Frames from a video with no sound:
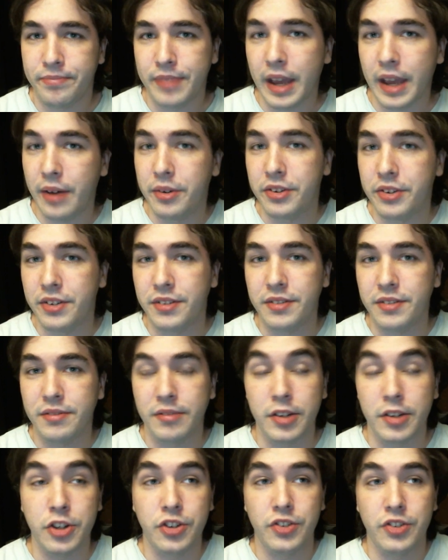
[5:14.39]
That was an
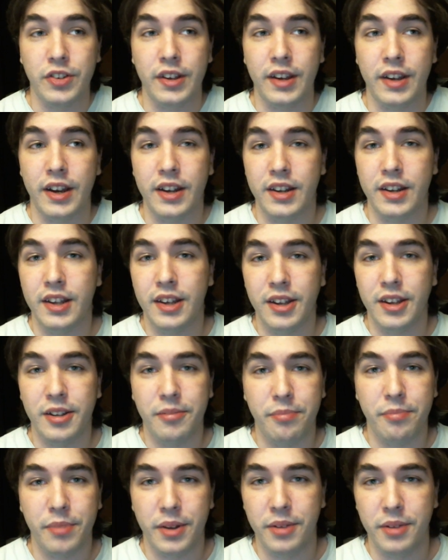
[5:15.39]
interesting
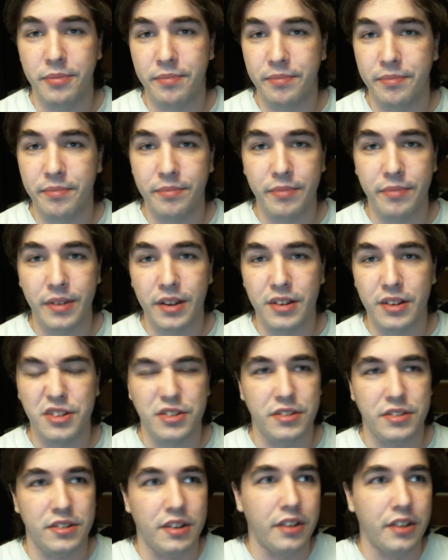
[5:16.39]
idea, but it
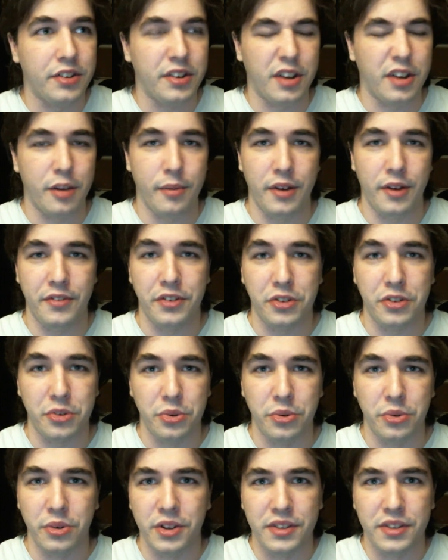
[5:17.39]
just doesn't come off as
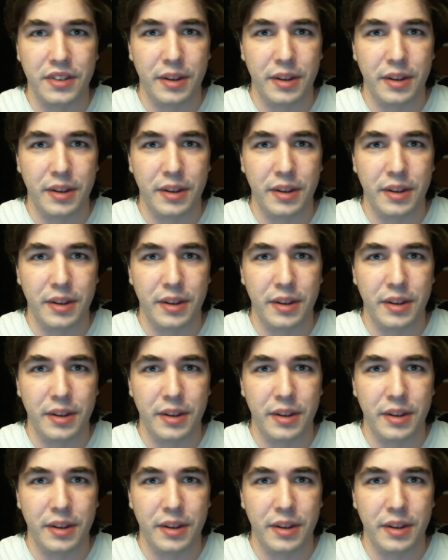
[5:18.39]
cool.